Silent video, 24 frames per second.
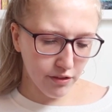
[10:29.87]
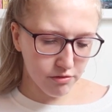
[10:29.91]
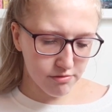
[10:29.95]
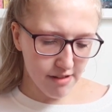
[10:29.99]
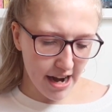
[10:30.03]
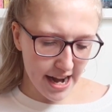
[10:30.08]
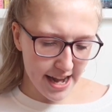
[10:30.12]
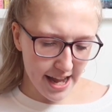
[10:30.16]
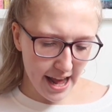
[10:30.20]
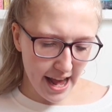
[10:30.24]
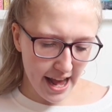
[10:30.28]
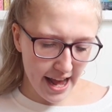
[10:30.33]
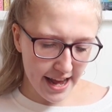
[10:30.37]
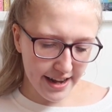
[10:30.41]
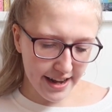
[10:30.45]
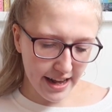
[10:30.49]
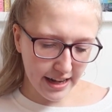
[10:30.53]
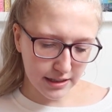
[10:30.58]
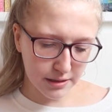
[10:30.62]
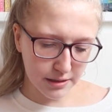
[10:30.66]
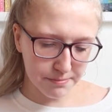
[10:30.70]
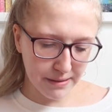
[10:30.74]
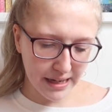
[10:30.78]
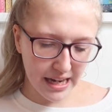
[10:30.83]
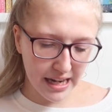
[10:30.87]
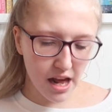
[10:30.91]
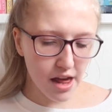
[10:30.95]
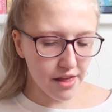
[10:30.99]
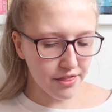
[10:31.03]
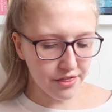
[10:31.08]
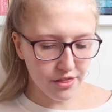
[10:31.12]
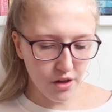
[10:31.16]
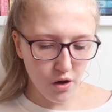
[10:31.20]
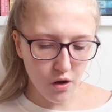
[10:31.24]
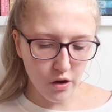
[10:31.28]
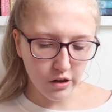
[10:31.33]
redhead has been a
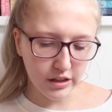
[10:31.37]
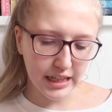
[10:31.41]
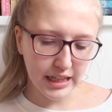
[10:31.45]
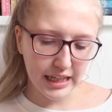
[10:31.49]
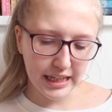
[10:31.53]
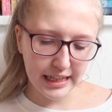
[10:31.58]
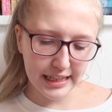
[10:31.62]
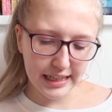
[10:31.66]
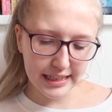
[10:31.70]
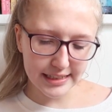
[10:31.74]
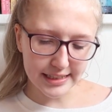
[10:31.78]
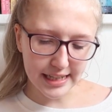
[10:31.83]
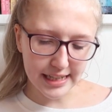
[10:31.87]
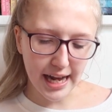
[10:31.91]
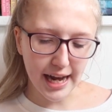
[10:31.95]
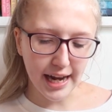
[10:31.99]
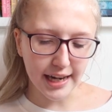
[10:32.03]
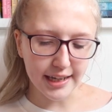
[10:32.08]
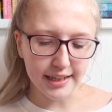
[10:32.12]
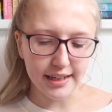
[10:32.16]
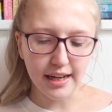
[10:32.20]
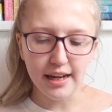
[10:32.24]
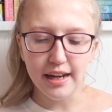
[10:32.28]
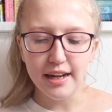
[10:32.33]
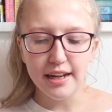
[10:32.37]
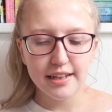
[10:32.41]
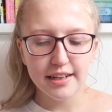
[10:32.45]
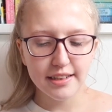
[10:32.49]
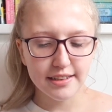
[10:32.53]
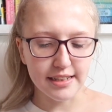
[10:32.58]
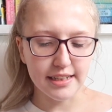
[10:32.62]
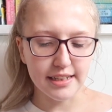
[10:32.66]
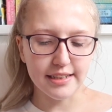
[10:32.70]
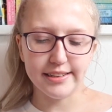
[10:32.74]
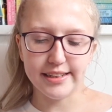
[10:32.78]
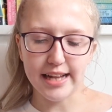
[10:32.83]
thorn in his side
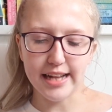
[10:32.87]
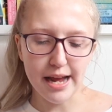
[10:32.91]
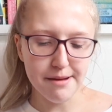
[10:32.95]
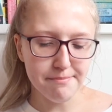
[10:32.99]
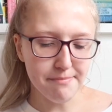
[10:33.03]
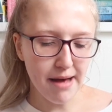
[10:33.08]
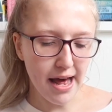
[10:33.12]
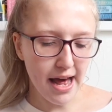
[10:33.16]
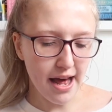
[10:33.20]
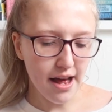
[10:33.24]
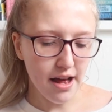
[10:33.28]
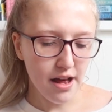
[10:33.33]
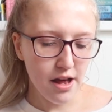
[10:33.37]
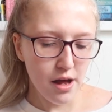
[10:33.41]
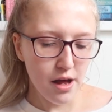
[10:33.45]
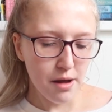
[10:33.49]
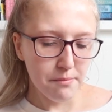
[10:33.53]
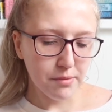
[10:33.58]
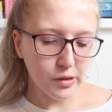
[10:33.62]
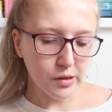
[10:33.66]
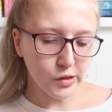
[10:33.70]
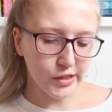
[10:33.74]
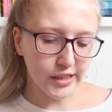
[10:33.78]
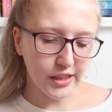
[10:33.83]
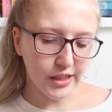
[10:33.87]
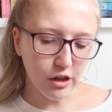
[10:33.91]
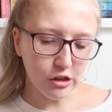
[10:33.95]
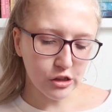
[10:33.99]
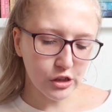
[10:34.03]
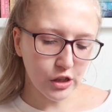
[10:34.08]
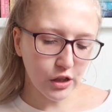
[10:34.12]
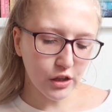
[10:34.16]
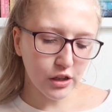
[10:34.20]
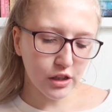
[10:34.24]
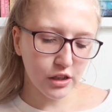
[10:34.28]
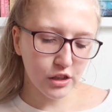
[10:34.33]
since they met, but she
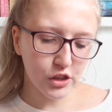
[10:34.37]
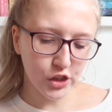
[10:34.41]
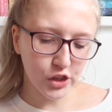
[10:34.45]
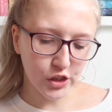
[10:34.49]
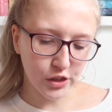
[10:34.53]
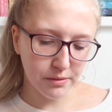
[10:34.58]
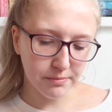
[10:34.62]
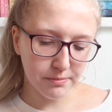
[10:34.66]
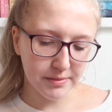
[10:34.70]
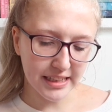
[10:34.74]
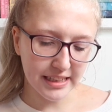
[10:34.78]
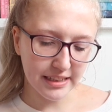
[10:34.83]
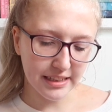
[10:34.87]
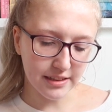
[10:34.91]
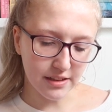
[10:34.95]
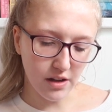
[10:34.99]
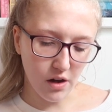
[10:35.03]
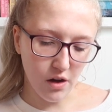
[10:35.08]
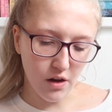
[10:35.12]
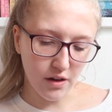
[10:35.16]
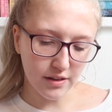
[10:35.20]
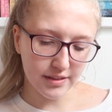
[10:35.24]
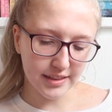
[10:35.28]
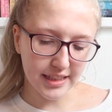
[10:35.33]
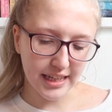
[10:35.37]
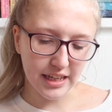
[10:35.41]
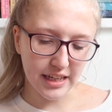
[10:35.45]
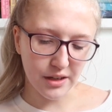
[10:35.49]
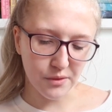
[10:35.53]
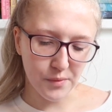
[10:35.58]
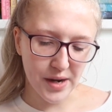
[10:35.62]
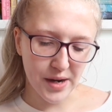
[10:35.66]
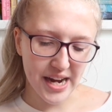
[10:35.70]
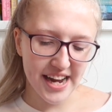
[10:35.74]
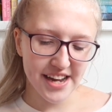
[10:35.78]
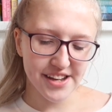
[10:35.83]
also consumes his thoughts in a
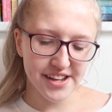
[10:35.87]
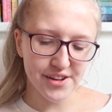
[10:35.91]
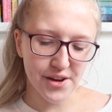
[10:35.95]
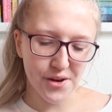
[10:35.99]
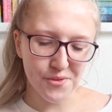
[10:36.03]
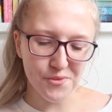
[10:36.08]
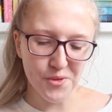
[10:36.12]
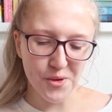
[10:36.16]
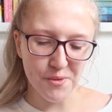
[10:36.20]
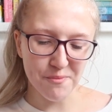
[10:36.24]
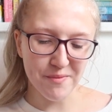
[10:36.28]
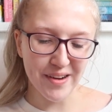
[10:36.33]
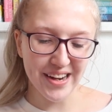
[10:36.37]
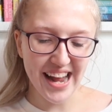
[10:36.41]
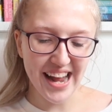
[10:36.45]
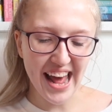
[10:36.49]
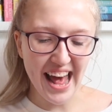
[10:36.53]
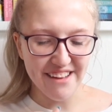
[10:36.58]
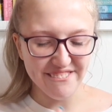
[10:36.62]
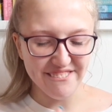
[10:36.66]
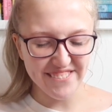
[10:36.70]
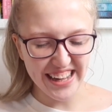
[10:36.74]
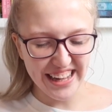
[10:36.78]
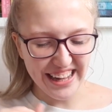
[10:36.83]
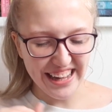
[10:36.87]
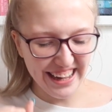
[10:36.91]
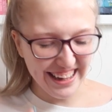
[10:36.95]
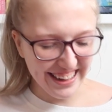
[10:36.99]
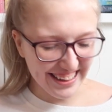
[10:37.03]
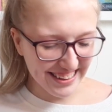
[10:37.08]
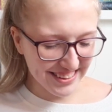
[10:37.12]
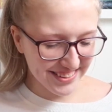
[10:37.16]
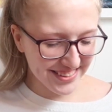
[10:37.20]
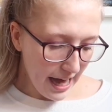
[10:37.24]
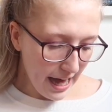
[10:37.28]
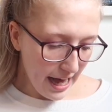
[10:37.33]
way no woman ever
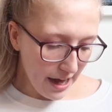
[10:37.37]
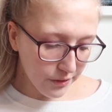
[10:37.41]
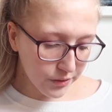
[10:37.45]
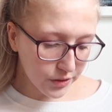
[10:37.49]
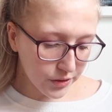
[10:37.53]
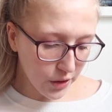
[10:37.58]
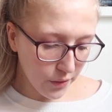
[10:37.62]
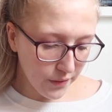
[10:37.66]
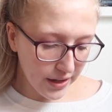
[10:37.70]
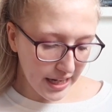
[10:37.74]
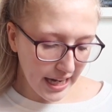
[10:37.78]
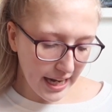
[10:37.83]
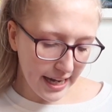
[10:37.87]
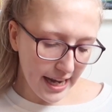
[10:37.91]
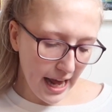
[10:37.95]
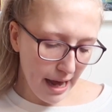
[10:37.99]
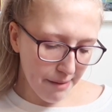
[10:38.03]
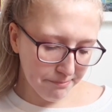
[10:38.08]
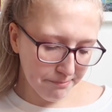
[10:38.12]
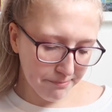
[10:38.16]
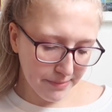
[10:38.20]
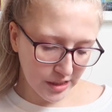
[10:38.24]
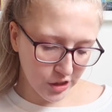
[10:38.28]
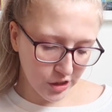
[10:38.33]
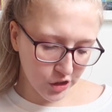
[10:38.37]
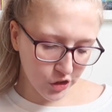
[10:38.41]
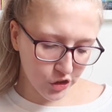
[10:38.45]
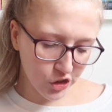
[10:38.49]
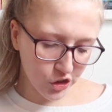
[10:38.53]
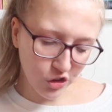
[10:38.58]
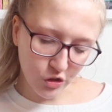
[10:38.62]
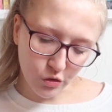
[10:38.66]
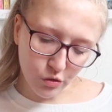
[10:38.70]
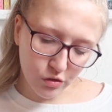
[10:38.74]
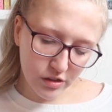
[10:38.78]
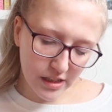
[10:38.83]
has. Outgoing and ambitious
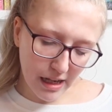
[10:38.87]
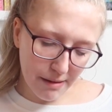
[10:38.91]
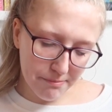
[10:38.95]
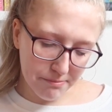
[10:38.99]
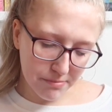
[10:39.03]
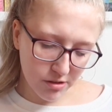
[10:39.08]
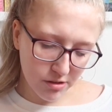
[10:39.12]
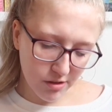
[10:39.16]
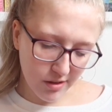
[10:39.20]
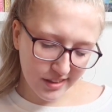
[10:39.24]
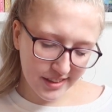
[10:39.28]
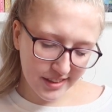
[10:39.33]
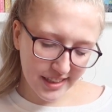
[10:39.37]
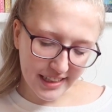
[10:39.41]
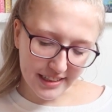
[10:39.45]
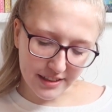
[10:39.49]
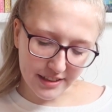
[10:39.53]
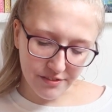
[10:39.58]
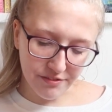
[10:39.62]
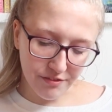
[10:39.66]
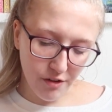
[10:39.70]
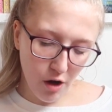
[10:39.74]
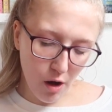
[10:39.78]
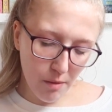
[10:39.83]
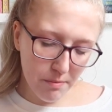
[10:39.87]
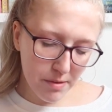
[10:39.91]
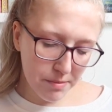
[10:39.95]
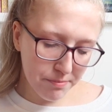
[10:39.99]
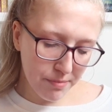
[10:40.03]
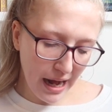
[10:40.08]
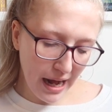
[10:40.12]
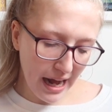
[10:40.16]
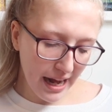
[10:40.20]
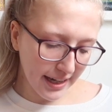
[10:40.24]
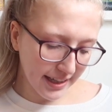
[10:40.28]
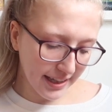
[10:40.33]
Jules Ambrose is a former
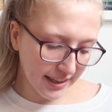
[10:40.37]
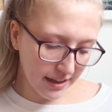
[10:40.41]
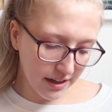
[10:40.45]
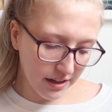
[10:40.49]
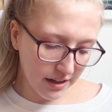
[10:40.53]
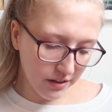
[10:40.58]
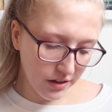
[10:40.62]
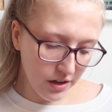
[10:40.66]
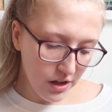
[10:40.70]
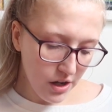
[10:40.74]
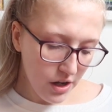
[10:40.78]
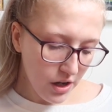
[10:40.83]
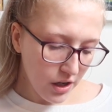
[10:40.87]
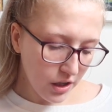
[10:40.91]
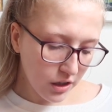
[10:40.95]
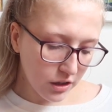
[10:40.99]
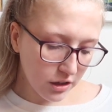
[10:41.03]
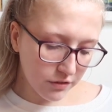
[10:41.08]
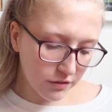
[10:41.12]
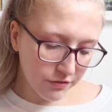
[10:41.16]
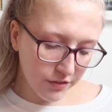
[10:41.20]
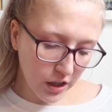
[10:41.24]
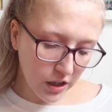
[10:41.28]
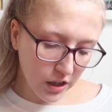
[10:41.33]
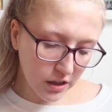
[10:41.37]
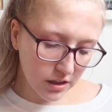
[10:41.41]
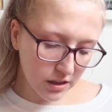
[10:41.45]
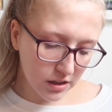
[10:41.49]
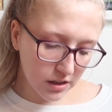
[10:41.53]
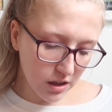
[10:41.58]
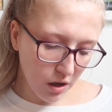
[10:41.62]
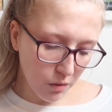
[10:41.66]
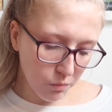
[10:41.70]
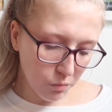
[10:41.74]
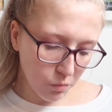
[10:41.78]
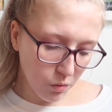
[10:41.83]
party girl who's focused
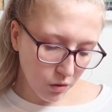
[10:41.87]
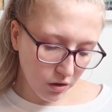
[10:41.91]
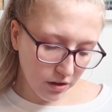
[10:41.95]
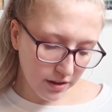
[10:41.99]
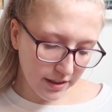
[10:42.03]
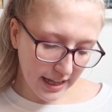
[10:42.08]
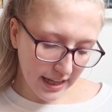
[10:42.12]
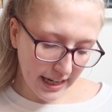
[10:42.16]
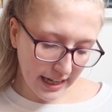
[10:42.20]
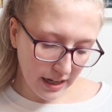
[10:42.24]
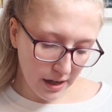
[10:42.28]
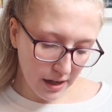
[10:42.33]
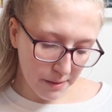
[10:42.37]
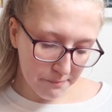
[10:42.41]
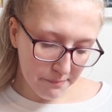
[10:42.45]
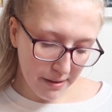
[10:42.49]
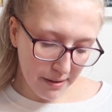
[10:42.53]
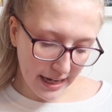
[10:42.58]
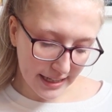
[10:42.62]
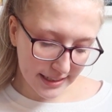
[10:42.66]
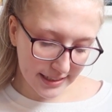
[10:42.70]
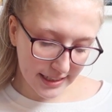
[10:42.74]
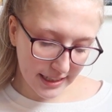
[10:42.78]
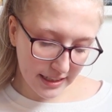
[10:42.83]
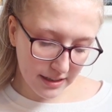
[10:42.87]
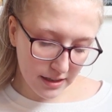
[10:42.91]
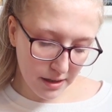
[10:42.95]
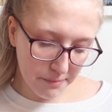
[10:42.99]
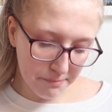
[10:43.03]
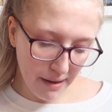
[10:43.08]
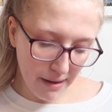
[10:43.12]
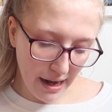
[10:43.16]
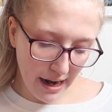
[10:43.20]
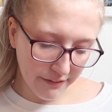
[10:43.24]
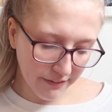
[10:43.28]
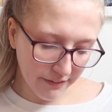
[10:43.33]
on one thing: passing the
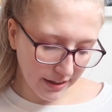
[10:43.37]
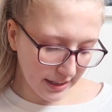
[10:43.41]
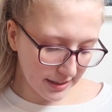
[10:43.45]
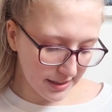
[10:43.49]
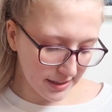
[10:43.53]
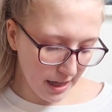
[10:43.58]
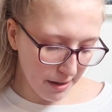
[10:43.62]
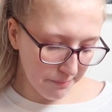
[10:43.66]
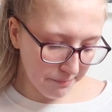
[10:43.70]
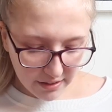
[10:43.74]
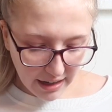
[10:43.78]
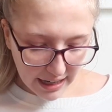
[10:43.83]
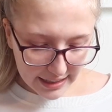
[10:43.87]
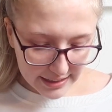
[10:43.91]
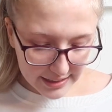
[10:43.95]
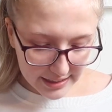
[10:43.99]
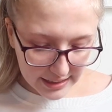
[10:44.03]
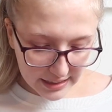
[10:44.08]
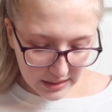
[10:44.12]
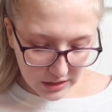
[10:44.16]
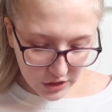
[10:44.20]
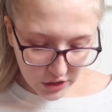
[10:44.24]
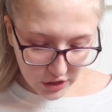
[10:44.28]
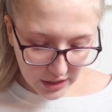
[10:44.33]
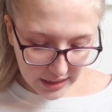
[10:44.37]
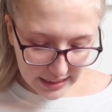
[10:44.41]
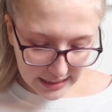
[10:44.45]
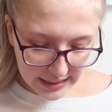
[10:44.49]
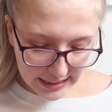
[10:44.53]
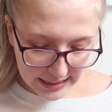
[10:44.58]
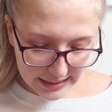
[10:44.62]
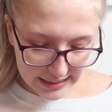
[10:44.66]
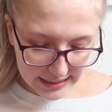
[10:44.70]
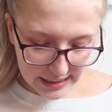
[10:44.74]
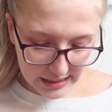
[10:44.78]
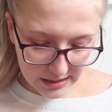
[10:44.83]
bar exam. The last thing she
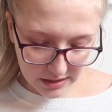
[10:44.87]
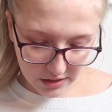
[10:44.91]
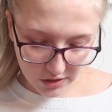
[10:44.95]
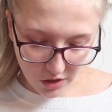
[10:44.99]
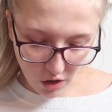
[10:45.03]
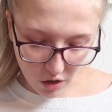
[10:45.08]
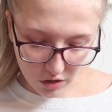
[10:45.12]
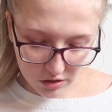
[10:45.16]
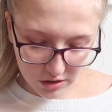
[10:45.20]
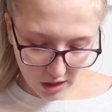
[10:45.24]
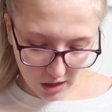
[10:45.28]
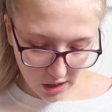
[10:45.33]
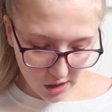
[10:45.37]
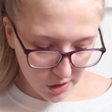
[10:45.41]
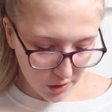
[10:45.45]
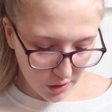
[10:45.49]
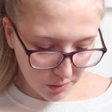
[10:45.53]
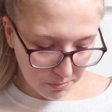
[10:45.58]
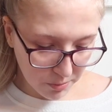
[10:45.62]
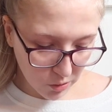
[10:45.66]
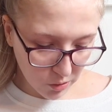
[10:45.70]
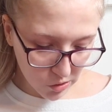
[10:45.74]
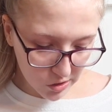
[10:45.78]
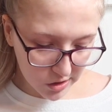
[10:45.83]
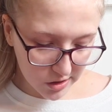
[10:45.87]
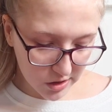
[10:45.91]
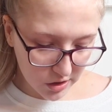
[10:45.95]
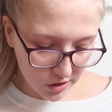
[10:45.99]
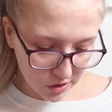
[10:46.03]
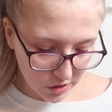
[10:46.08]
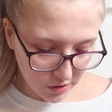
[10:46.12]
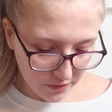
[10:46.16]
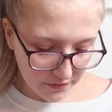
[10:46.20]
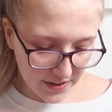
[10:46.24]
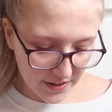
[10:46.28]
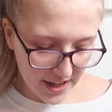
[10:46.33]
needs is a doctor who puts the
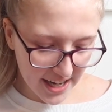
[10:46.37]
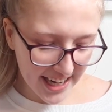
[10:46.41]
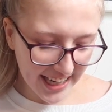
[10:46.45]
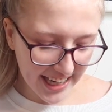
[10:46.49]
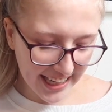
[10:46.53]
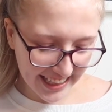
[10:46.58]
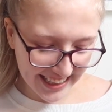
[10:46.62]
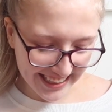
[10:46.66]
suffer in